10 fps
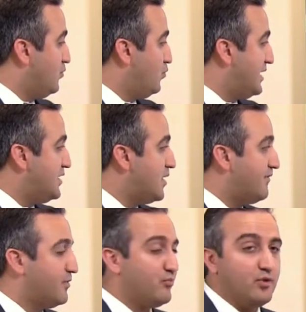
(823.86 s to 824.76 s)
when you
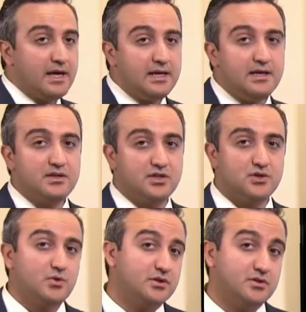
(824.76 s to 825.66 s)
have a brain
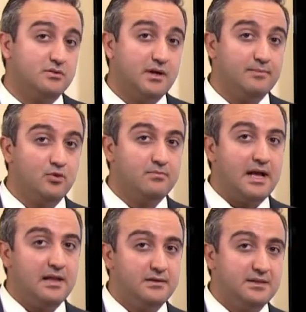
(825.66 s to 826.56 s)
structural
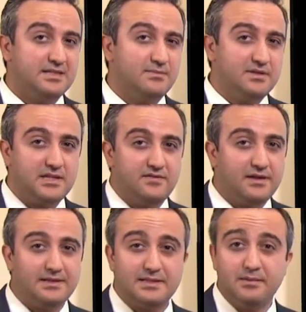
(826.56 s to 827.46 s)
abnormality, and
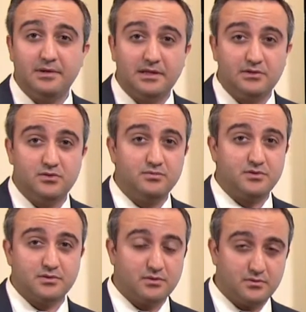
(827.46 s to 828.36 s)
specifically something like
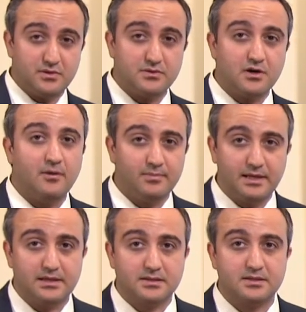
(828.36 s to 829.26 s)
tuberous sclerosis
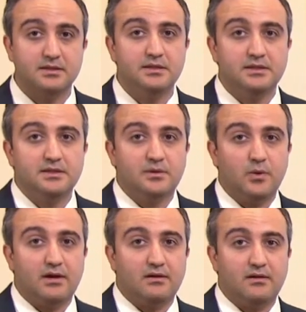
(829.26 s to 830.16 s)
complex,
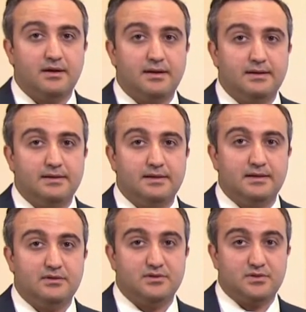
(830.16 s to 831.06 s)
where uh,
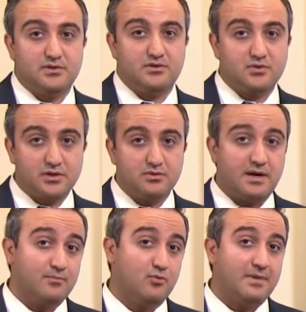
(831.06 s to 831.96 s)
there was a structural
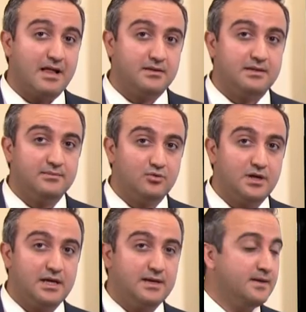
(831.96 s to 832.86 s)
abnormality in the
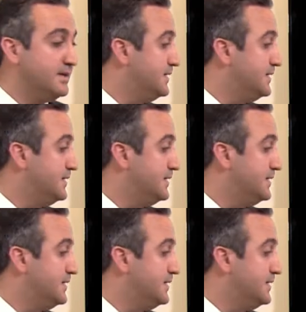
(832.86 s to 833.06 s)
brain.